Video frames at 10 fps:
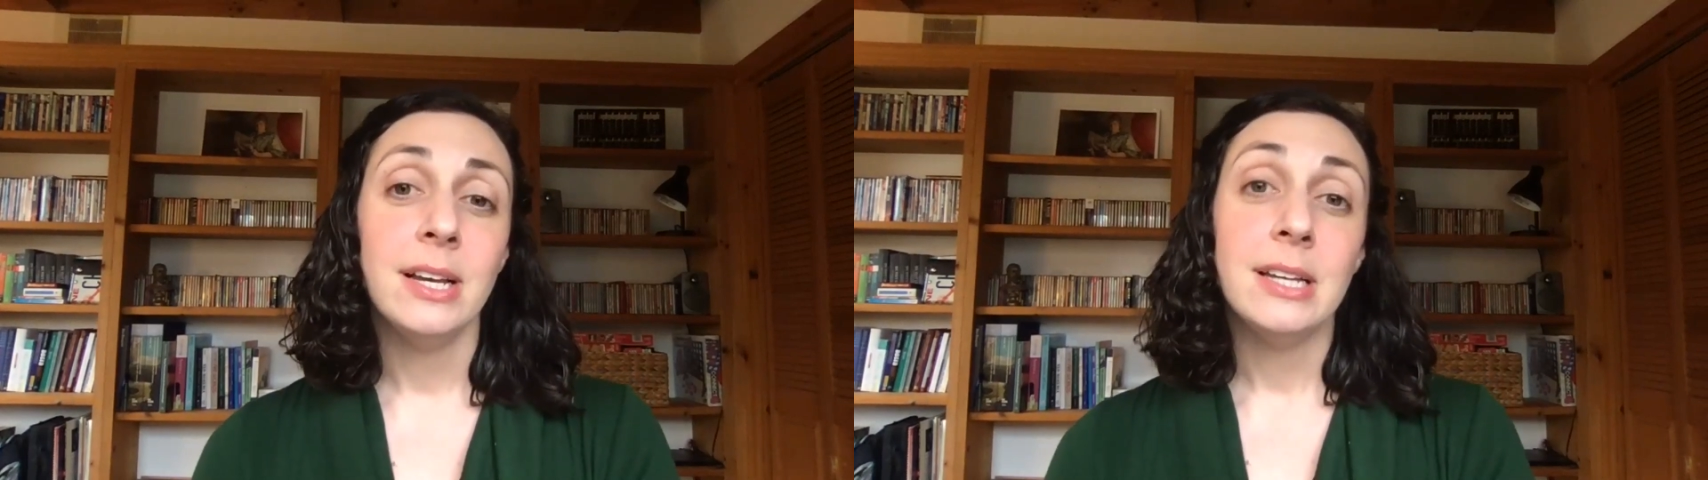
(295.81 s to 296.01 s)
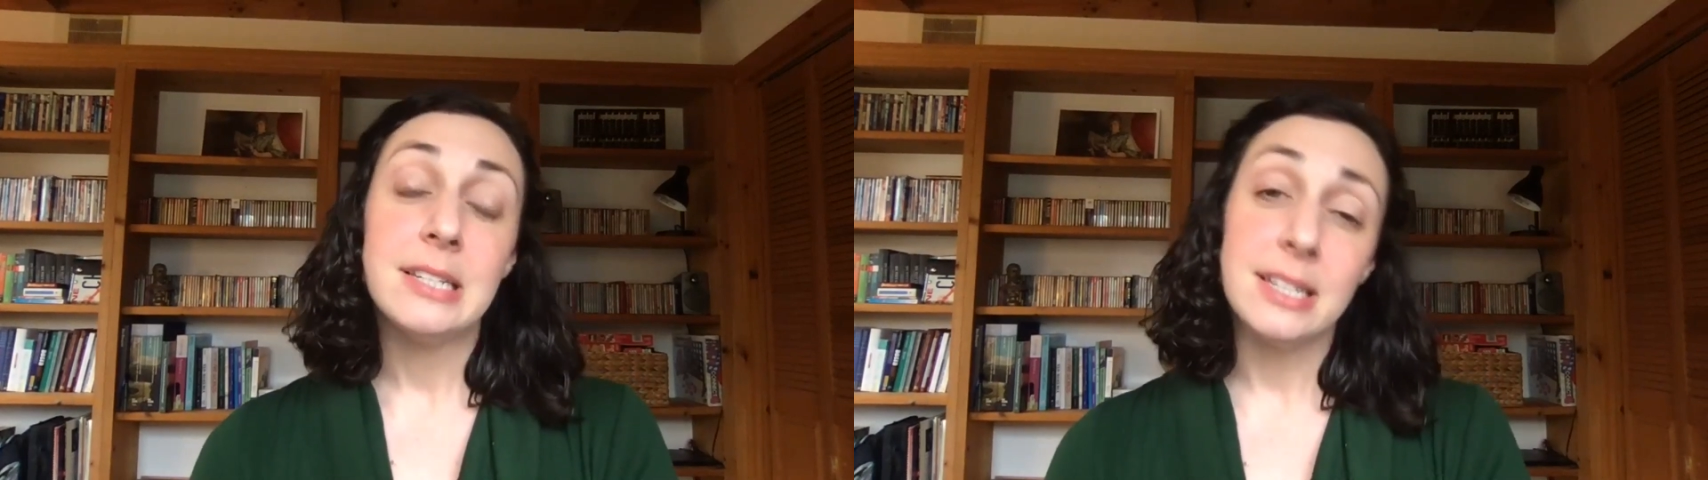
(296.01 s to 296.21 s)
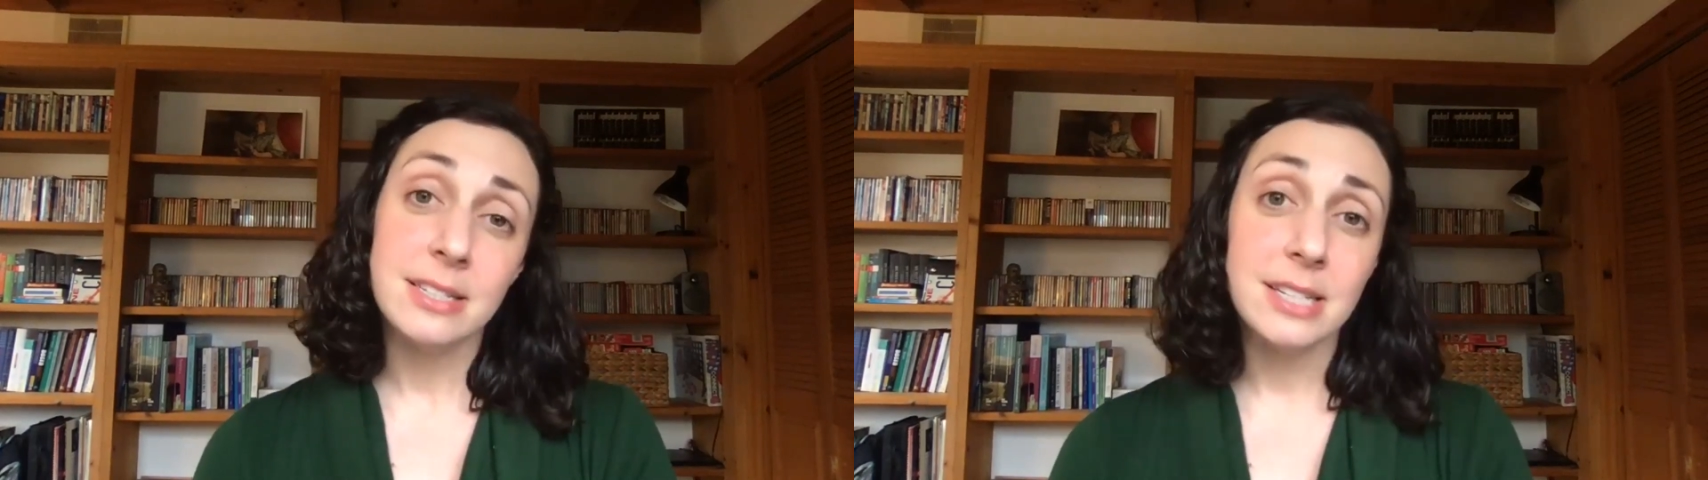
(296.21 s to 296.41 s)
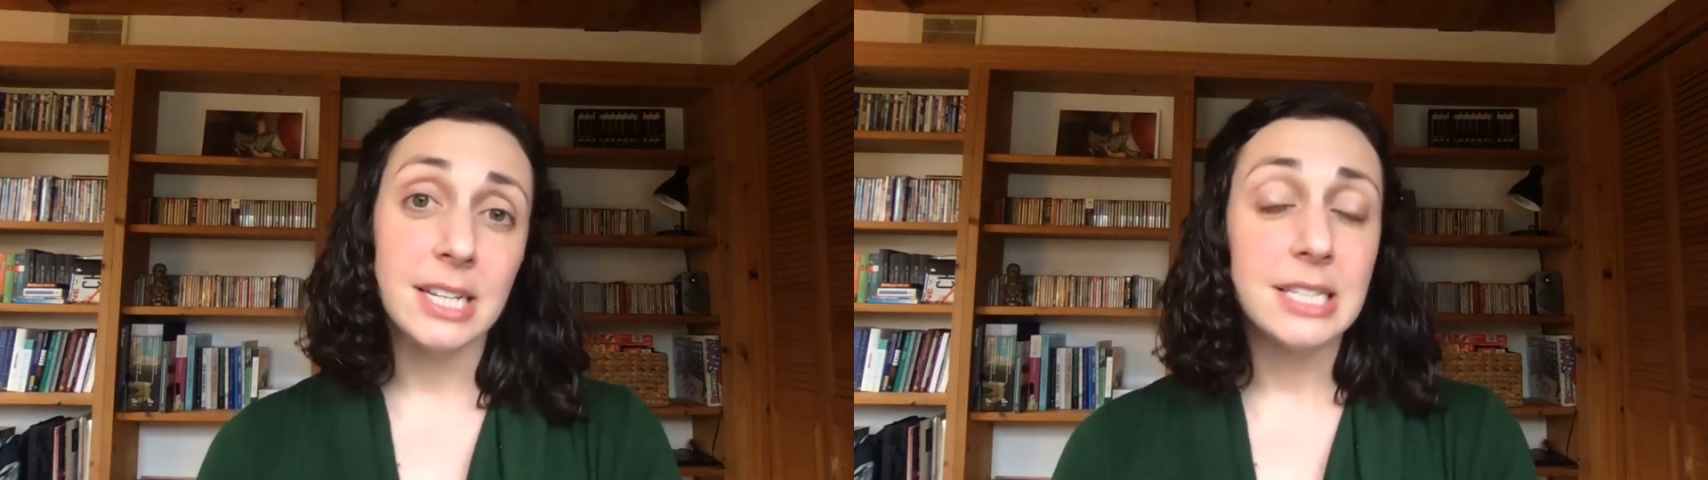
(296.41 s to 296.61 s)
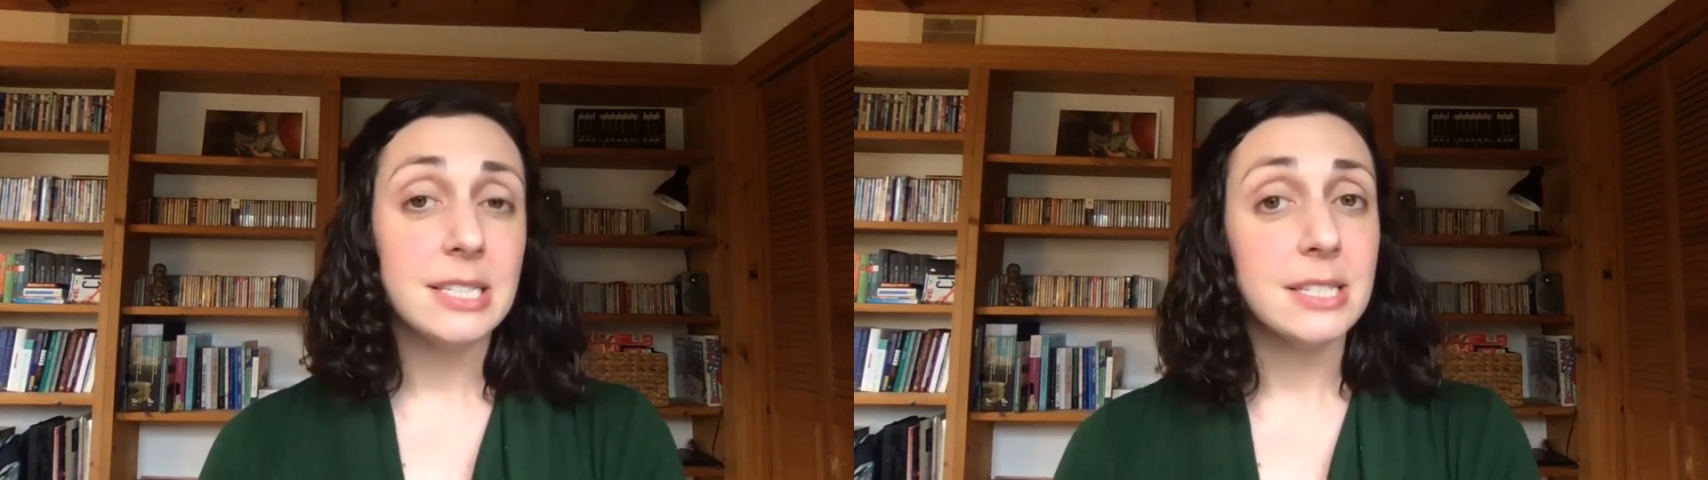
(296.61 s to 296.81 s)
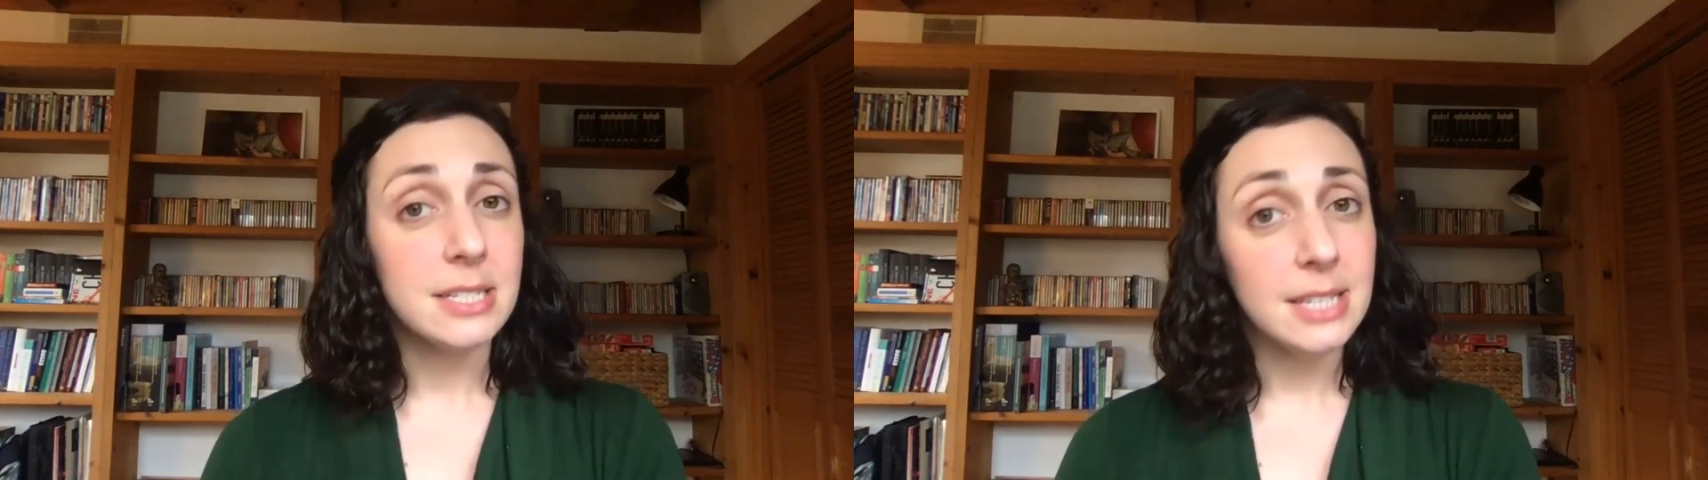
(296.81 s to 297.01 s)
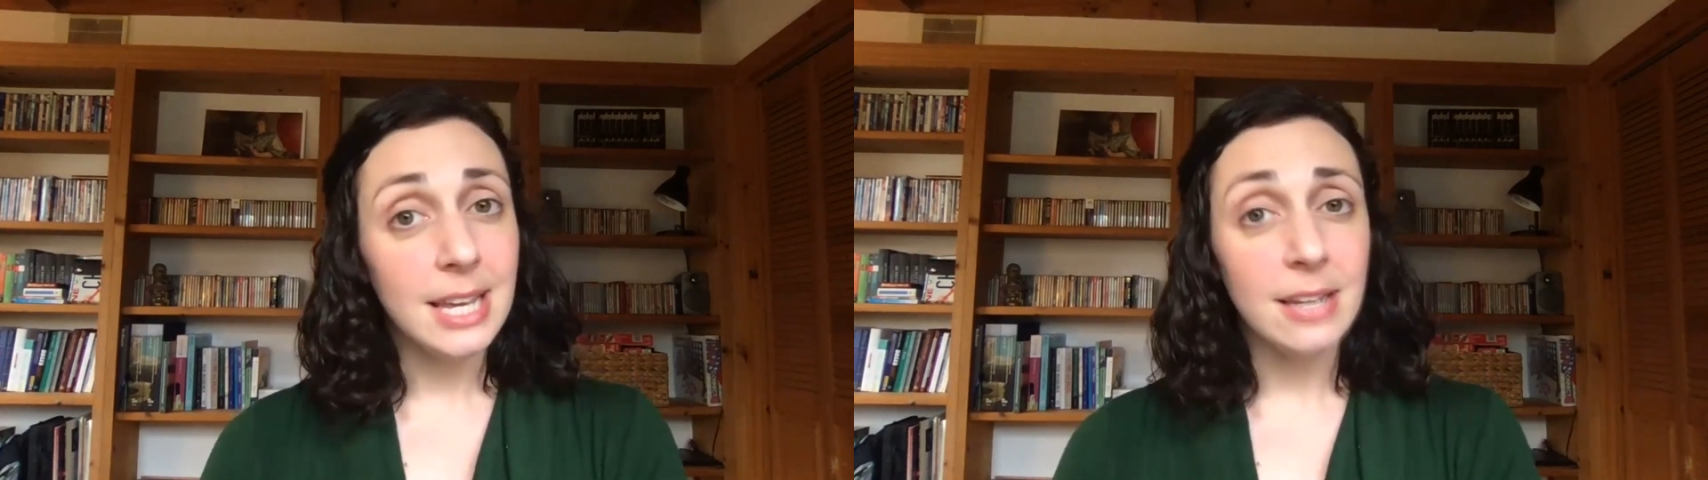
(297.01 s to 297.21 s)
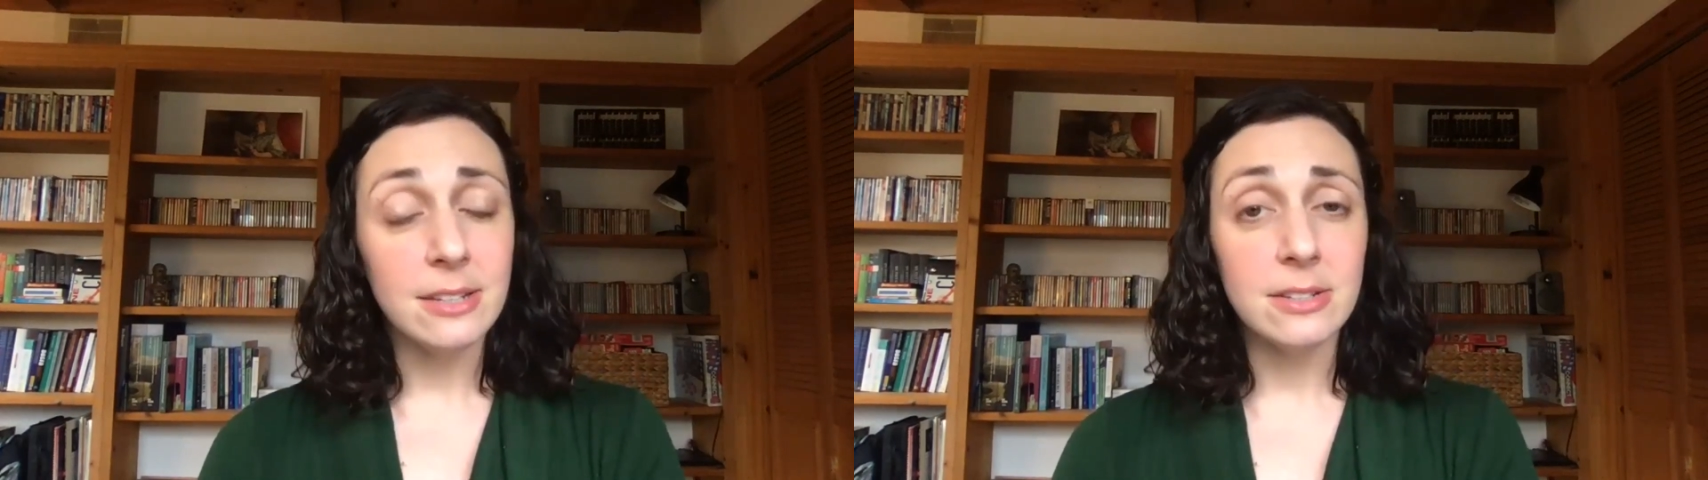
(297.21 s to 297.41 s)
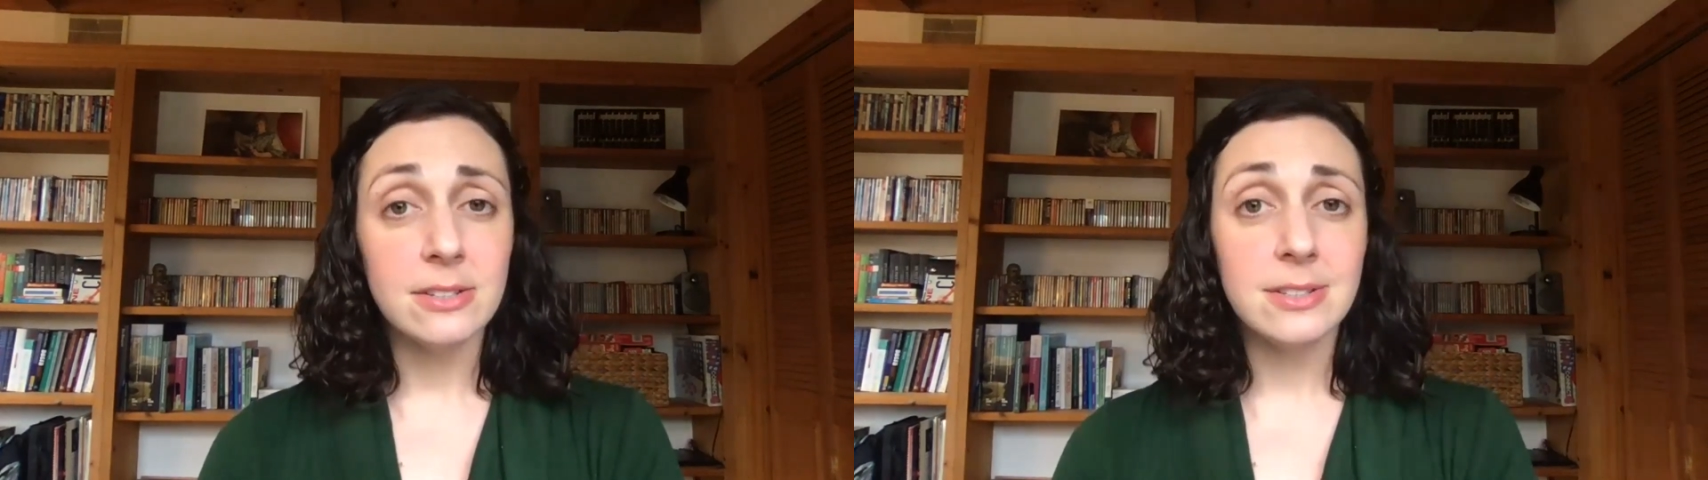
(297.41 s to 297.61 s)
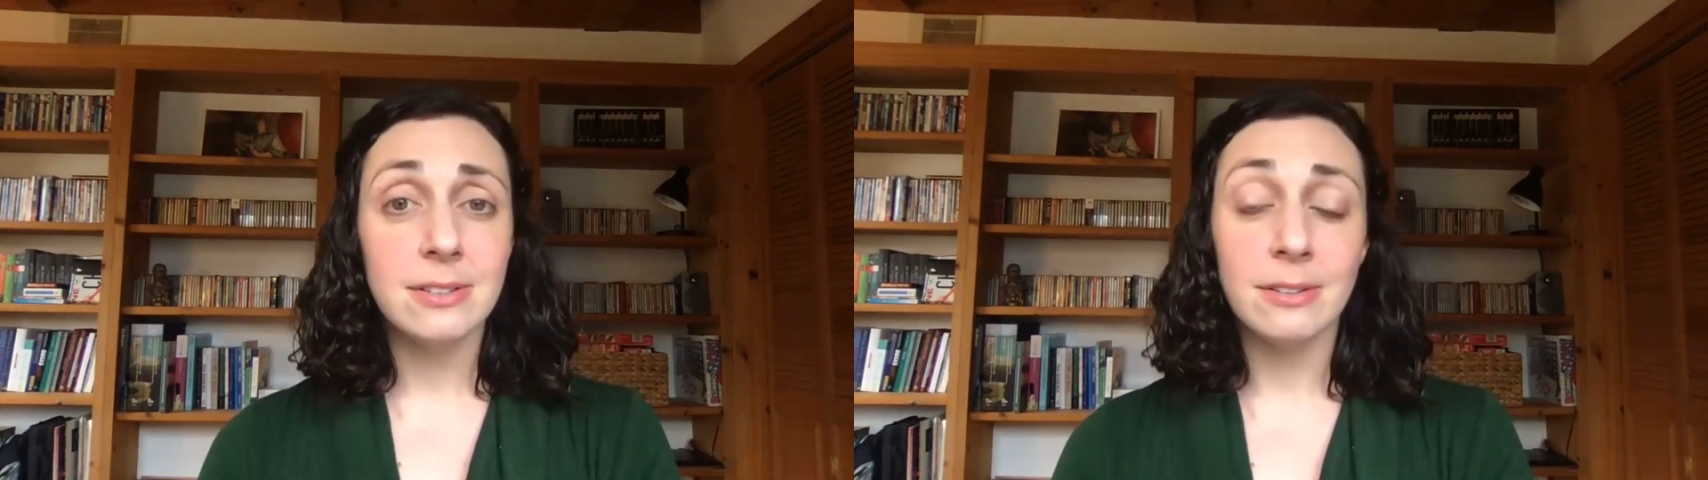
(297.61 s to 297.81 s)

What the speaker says: distance, disease,